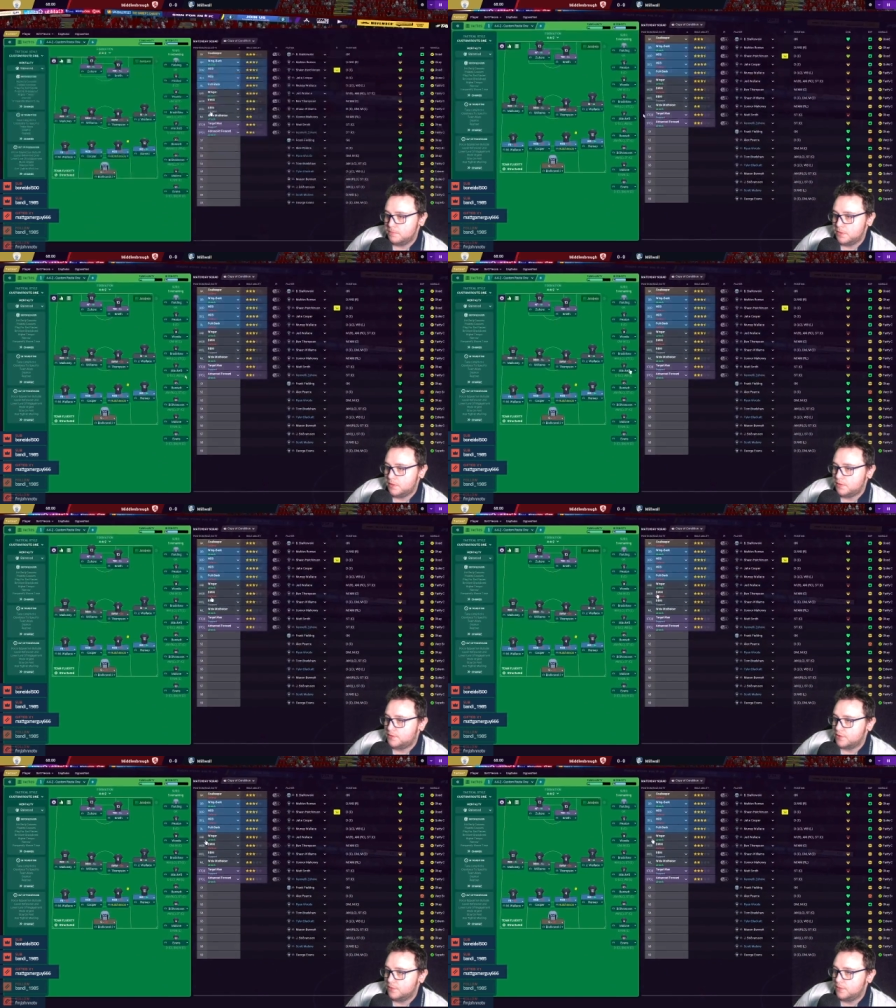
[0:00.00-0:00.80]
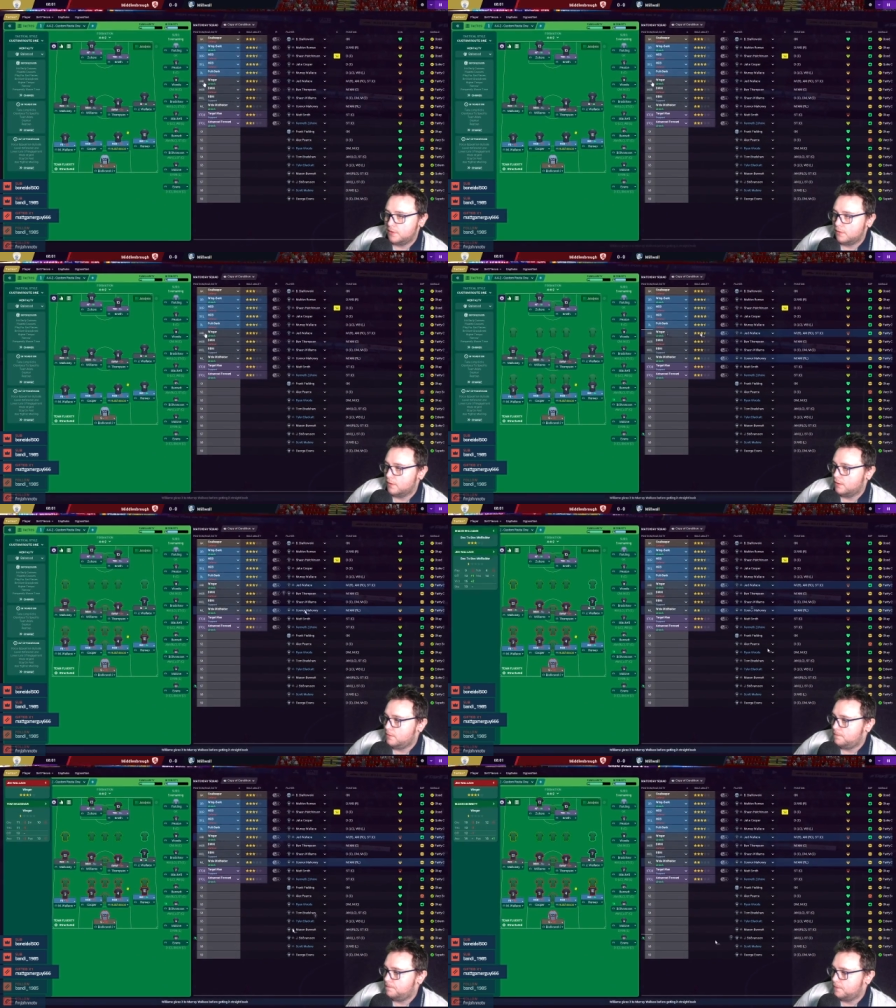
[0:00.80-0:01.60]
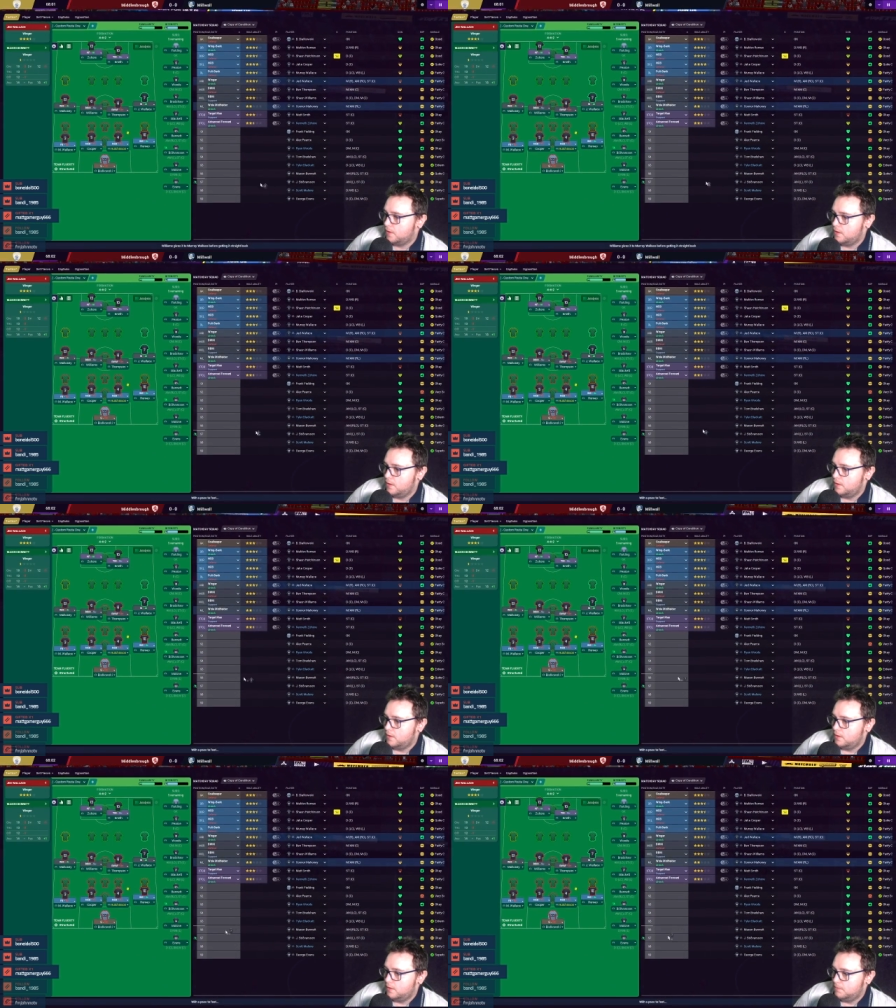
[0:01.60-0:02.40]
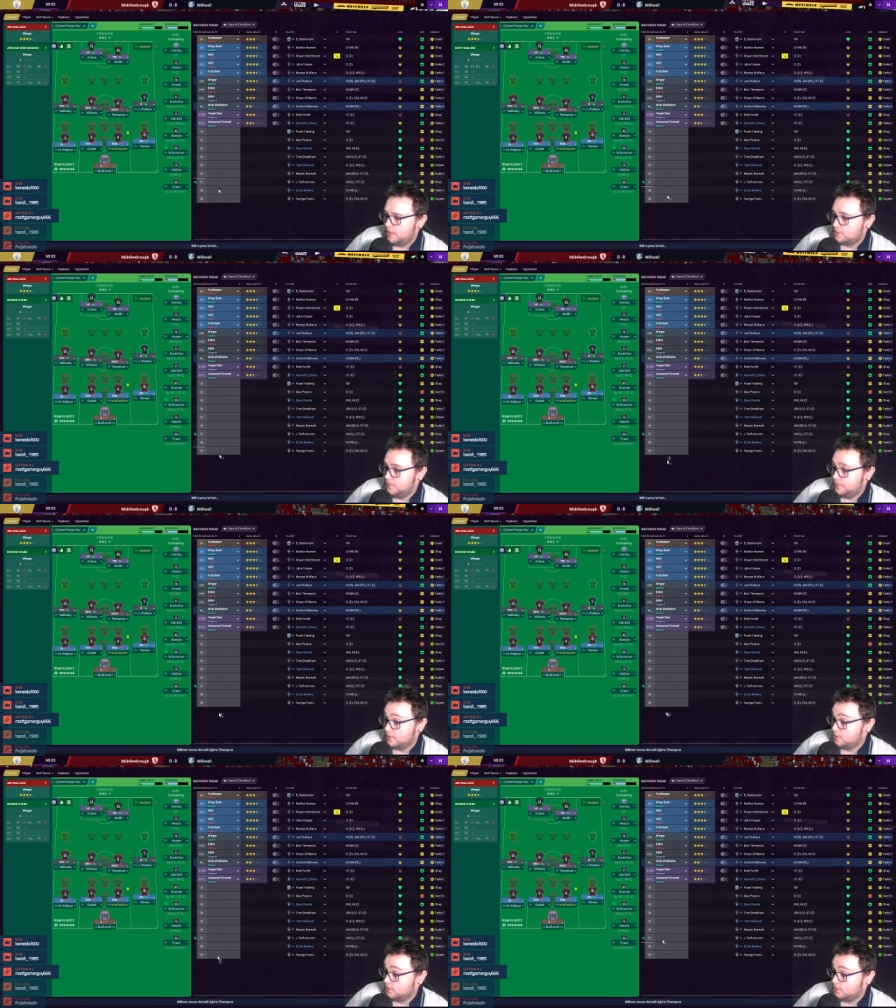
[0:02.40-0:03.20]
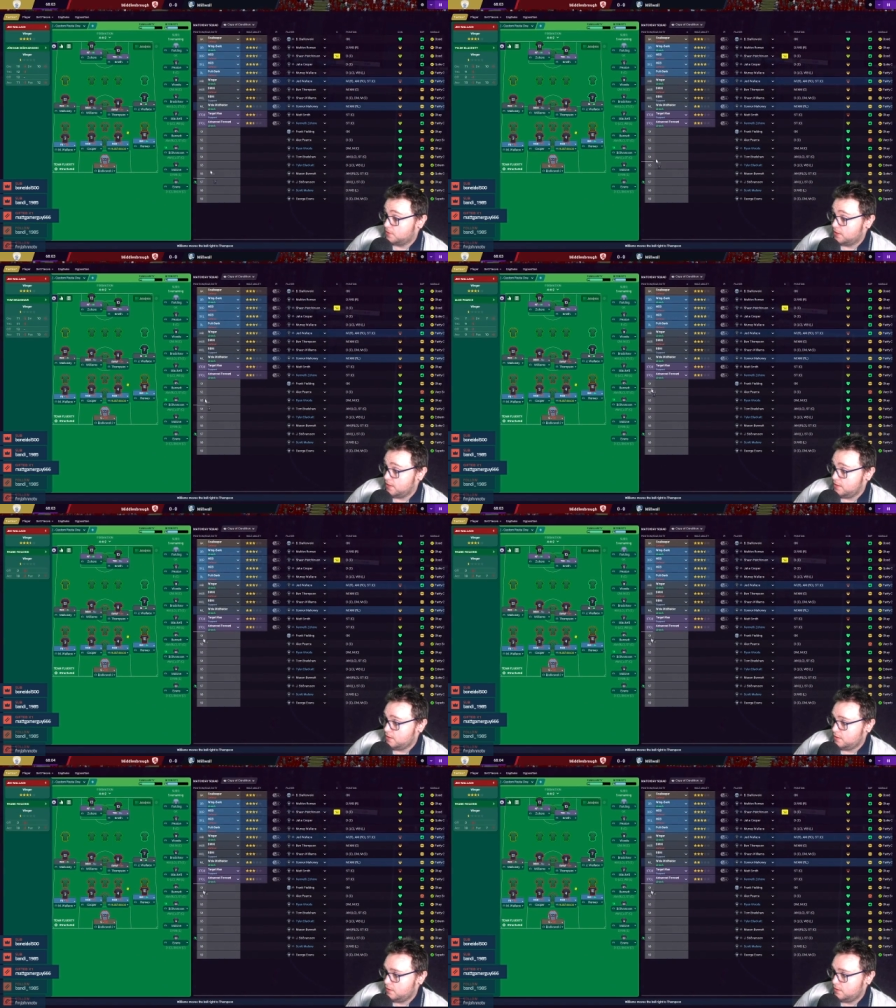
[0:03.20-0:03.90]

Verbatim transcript: the ball, so he can get out. Matt Smith is also tired.